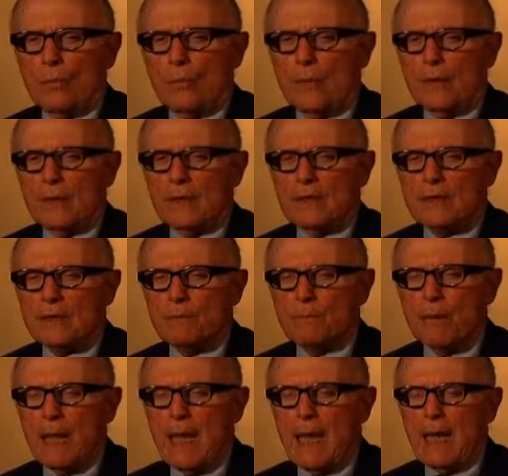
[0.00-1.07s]
the
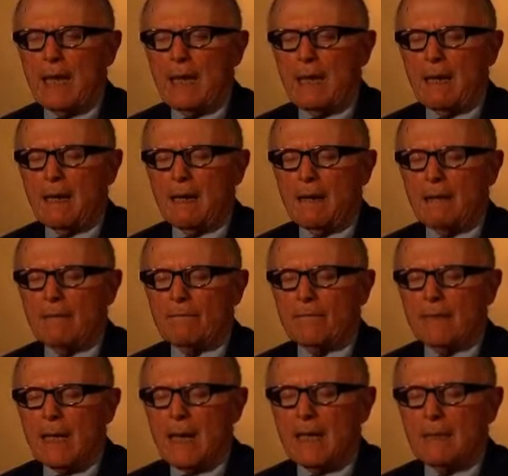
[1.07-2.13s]
display of
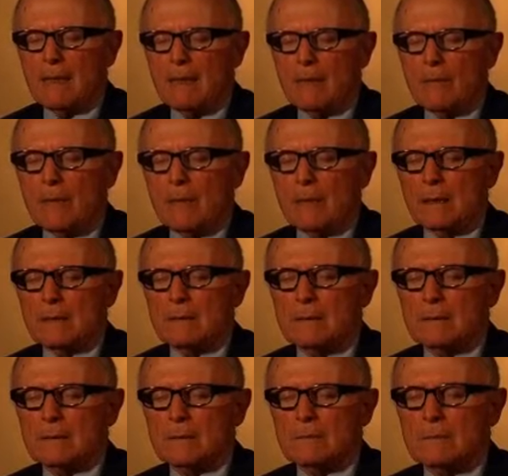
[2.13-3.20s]
that
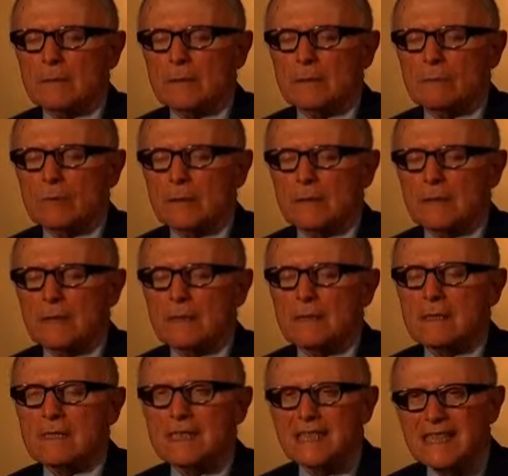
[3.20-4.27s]
image, which was a
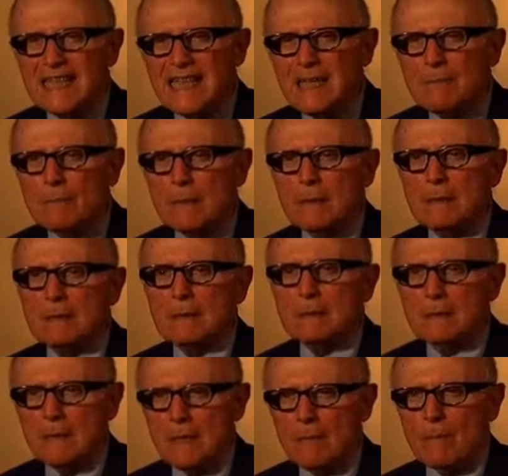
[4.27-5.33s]
Siemens
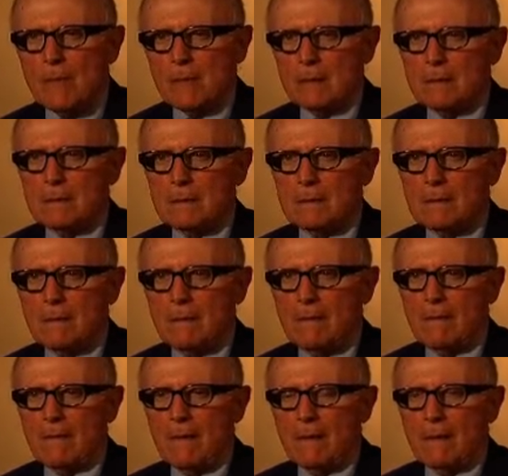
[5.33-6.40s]
image,
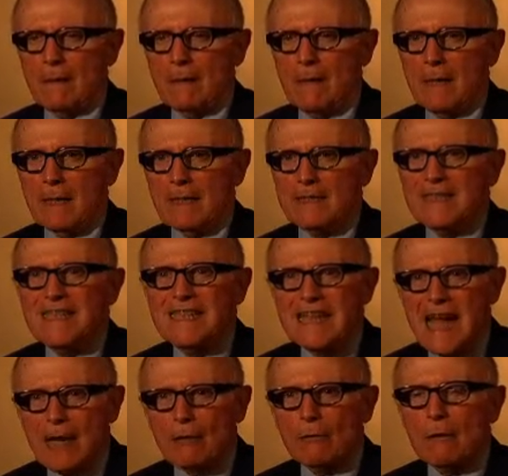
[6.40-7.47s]
on a
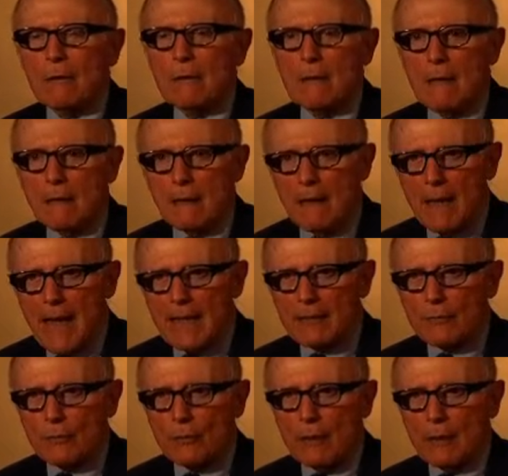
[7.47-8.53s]
General
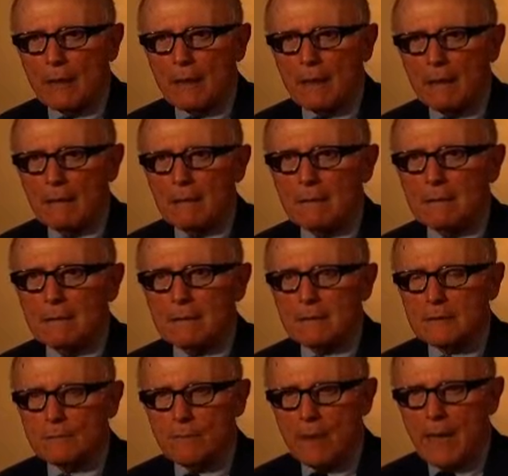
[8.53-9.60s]
Electric
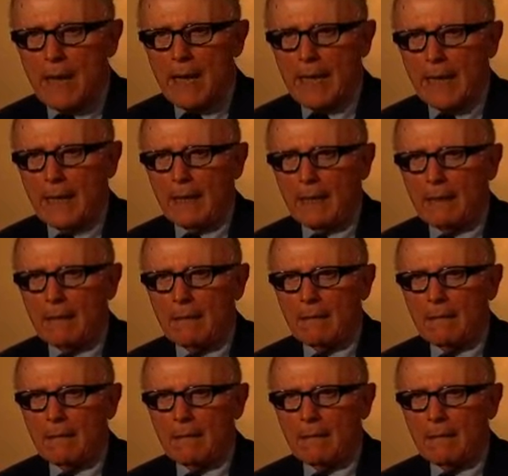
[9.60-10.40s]
display,